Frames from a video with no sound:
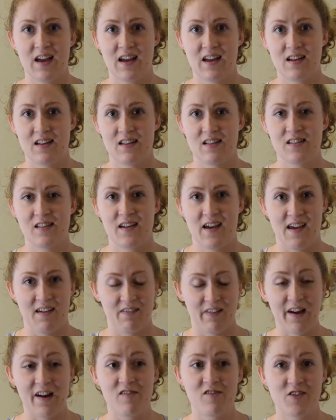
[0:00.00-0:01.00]
is a
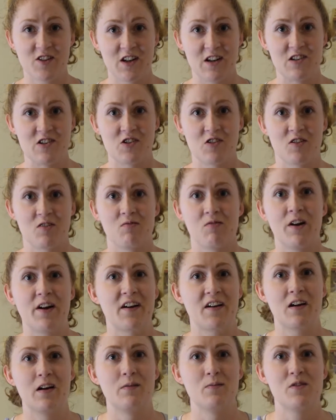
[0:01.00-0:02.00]
life changer when
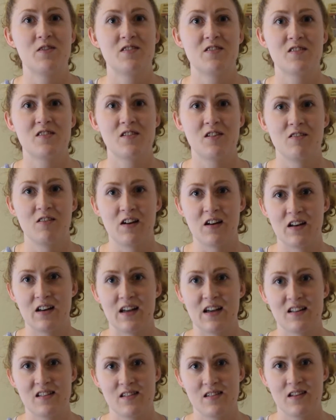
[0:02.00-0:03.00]
it comes to sewing
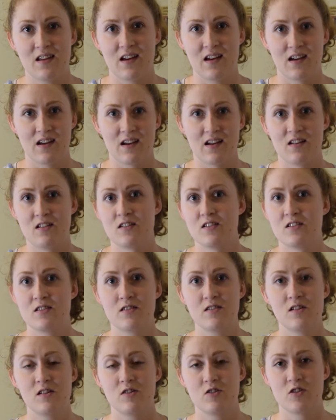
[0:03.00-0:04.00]
knits and
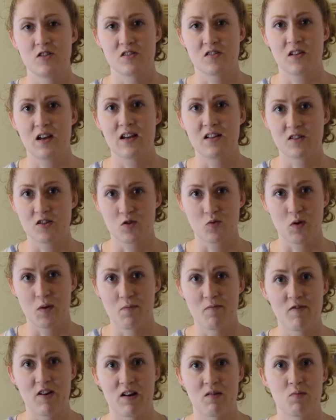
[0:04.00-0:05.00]

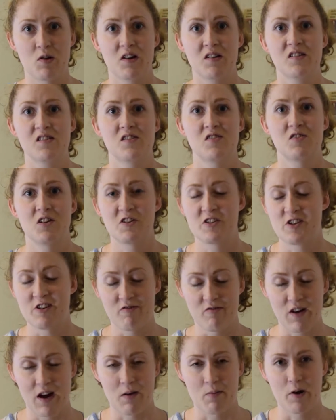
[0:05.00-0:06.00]
swim fabrics,
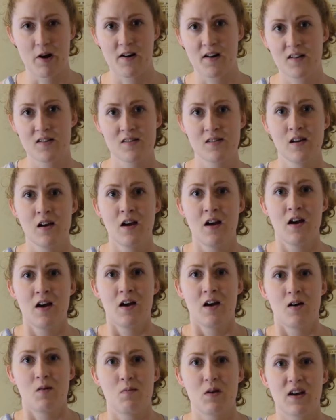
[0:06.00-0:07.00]
stretchy fabrics,
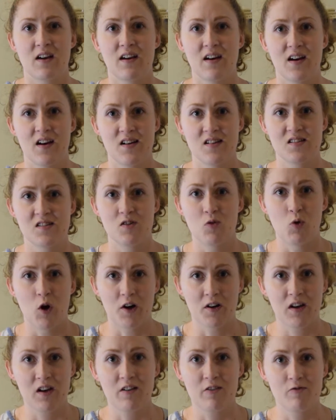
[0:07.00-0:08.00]
because the
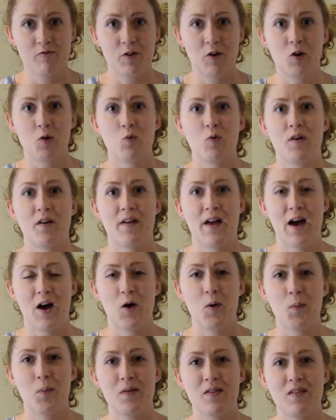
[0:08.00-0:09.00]
walking foot will
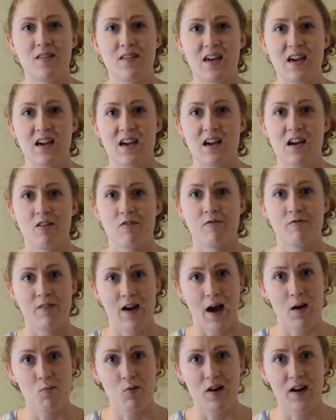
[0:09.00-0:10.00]
help the
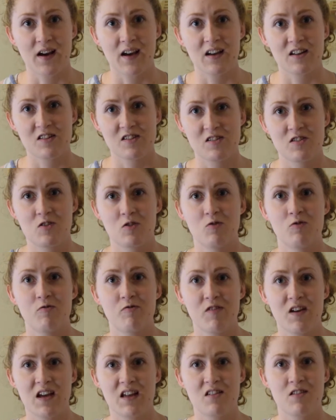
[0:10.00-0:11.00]
fabric to
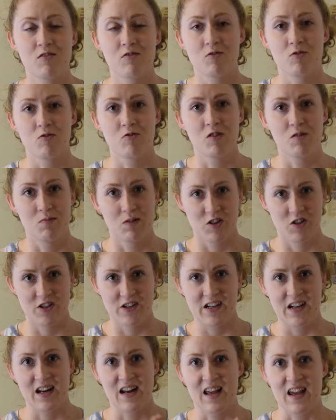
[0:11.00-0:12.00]
feed through the
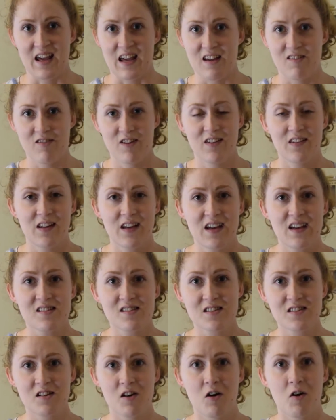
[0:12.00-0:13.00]
machine evenly,
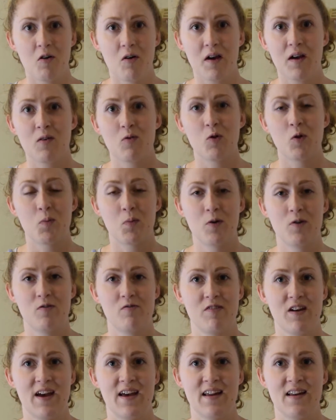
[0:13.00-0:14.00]
so it will
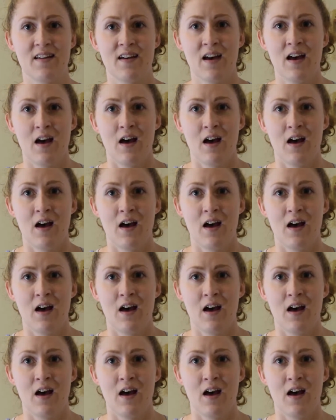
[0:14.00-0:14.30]
prevent